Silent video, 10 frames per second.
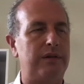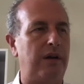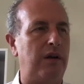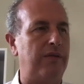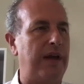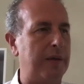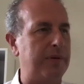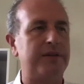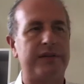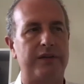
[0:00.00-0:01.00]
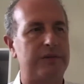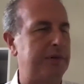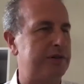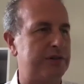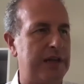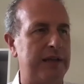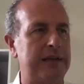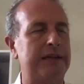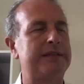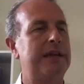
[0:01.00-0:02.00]
all of ad-upon's customers are telling
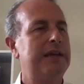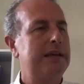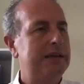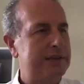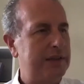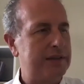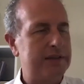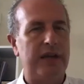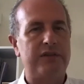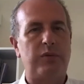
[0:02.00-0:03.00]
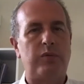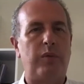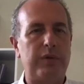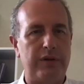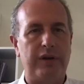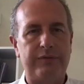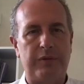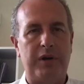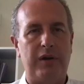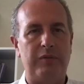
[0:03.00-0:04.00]
us, synthesize it with what we're learning
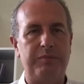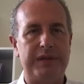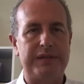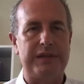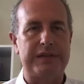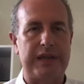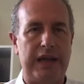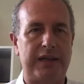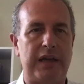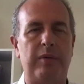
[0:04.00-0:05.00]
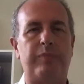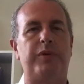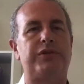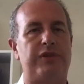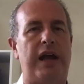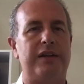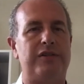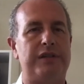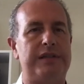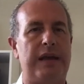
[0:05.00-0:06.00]
from our own business, and come up with
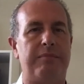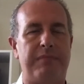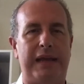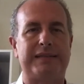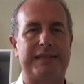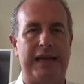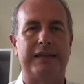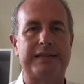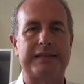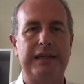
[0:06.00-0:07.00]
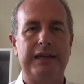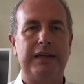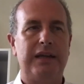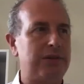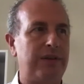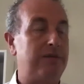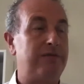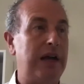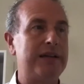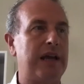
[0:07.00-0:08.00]
strategies that make sense. So the
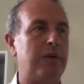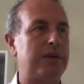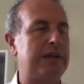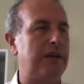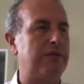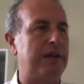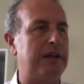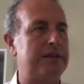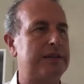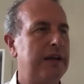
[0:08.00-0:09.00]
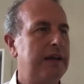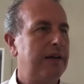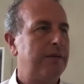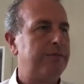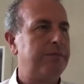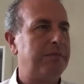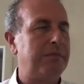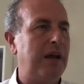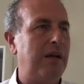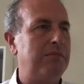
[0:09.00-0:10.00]
advice I would give is
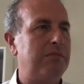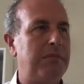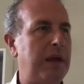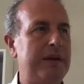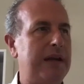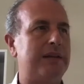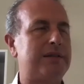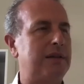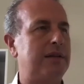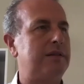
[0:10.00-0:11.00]
maybe not to